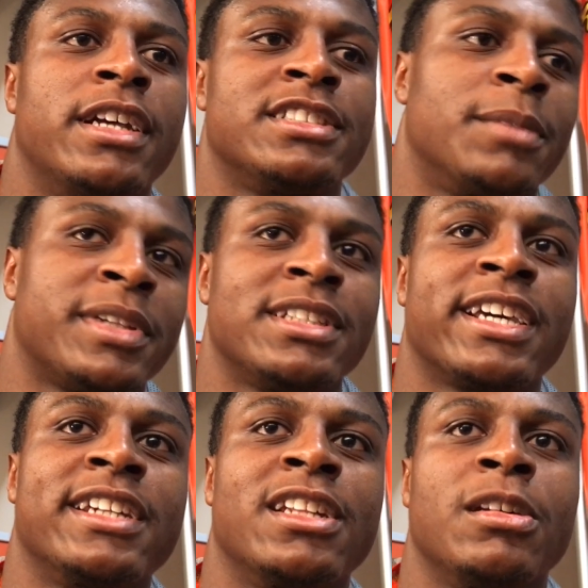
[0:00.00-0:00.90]
it's some things I
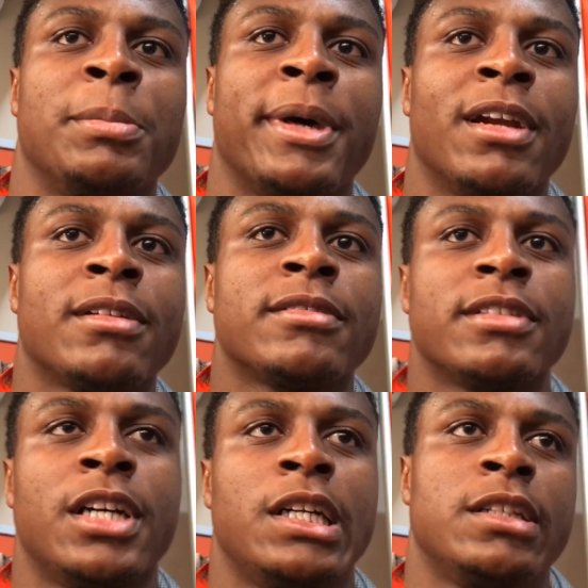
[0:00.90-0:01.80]
could do a little bit
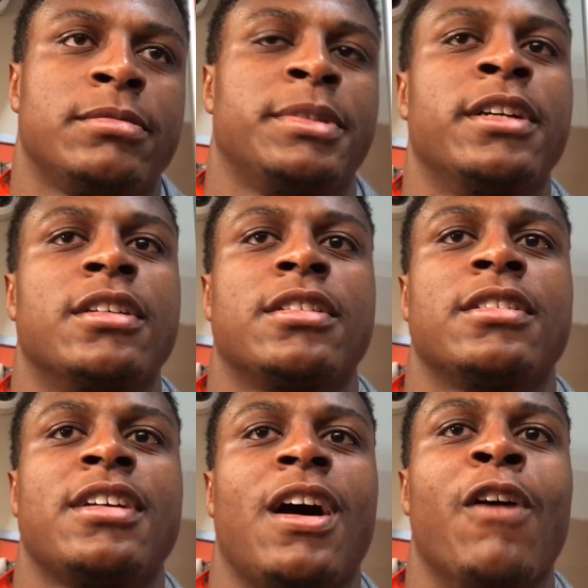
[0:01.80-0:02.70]
better but
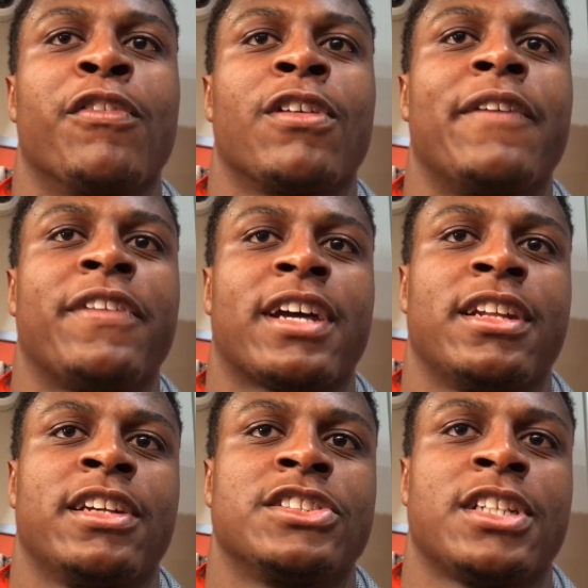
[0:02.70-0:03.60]
overall, I think like I
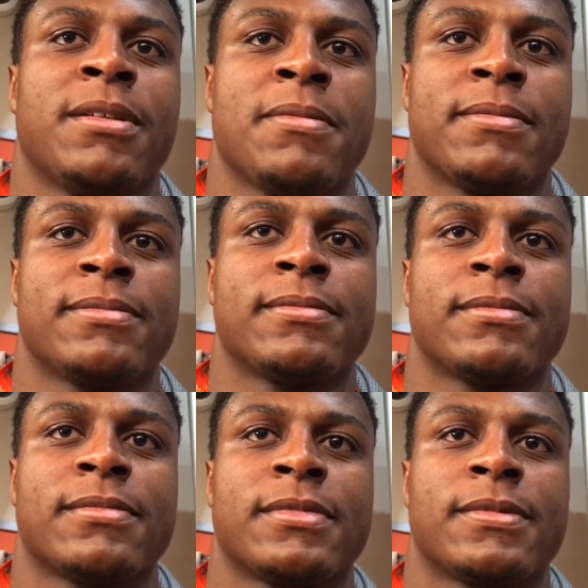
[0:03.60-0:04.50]
did a good job. What do you
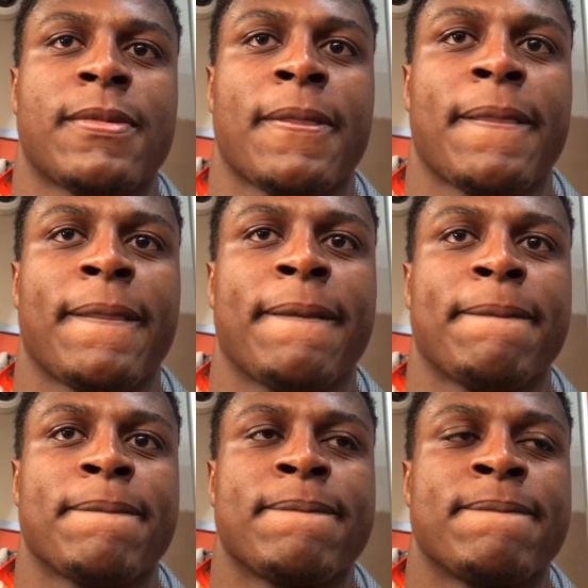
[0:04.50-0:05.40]
think you took out of it?
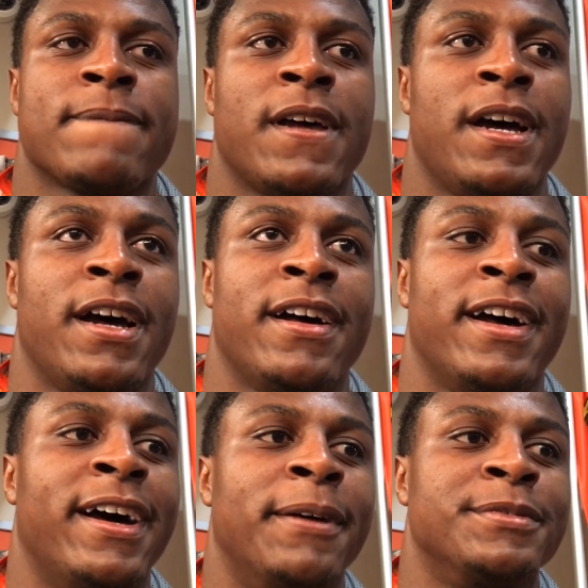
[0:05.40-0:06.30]

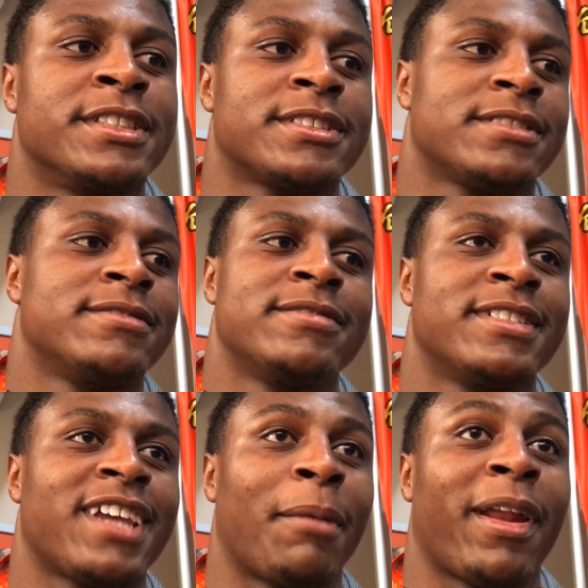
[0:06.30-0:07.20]
Uh, just
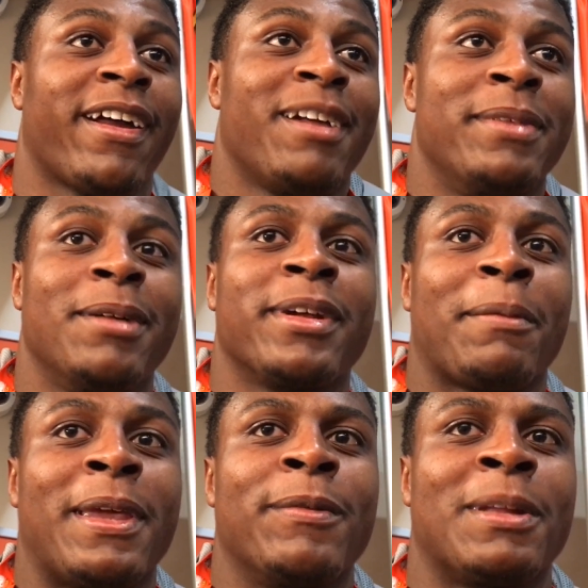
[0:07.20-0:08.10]
coming out here, being able to
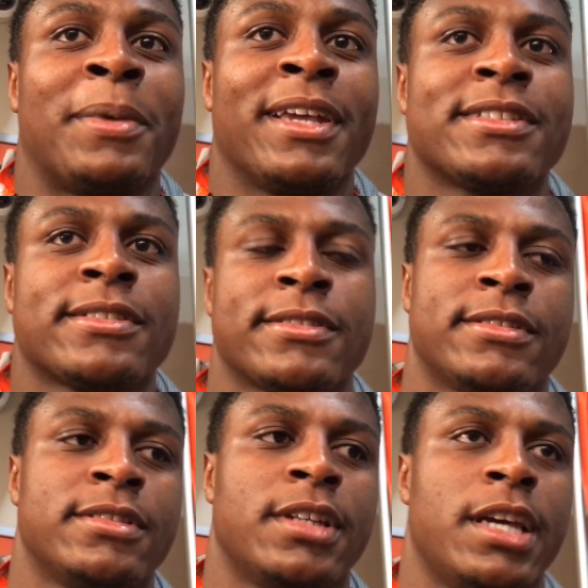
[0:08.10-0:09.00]
compete with the best,
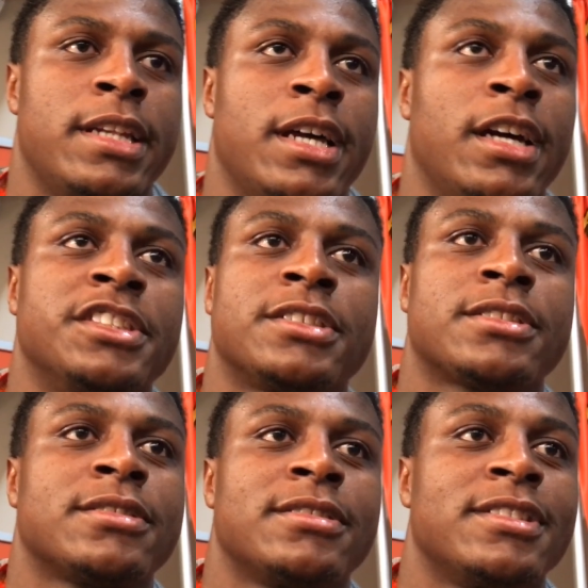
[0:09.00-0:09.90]
and uh,
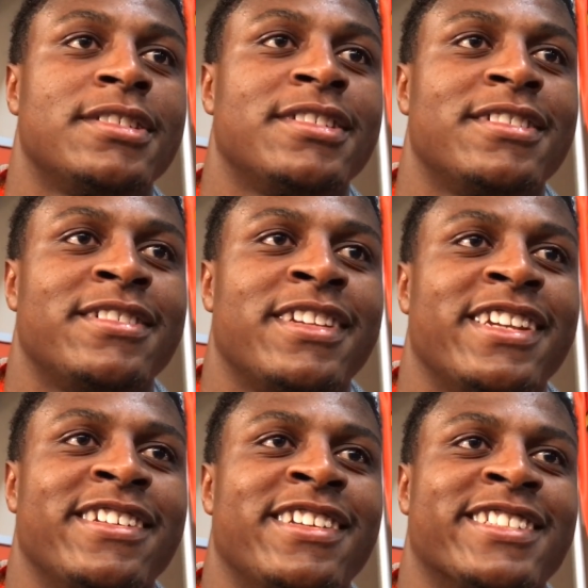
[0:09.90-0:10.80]
just
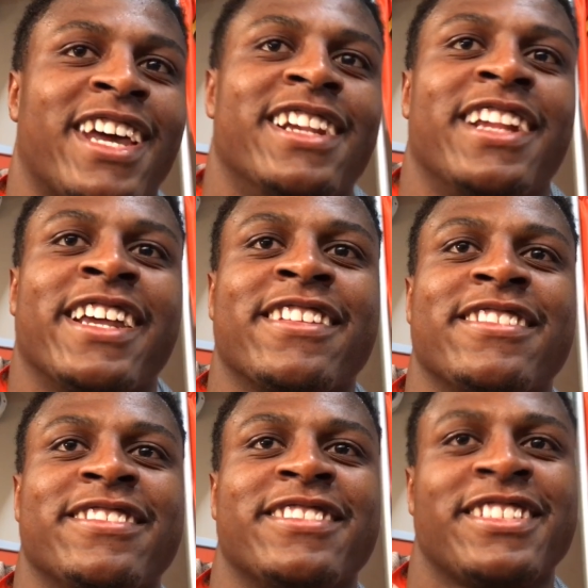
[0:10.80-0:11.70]
it's kind of like
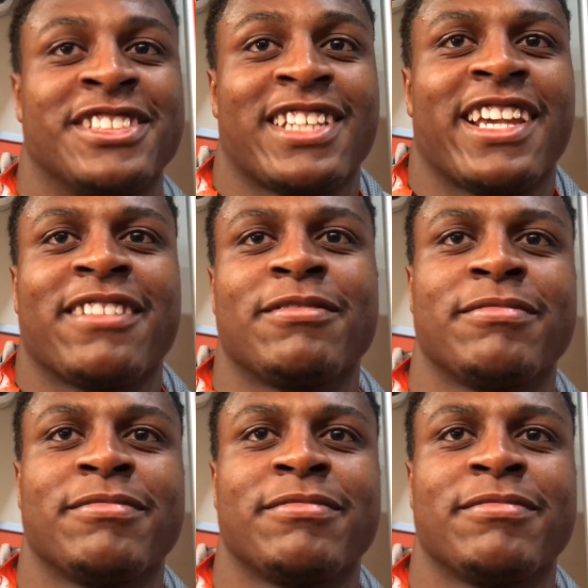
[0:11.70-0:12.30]
just like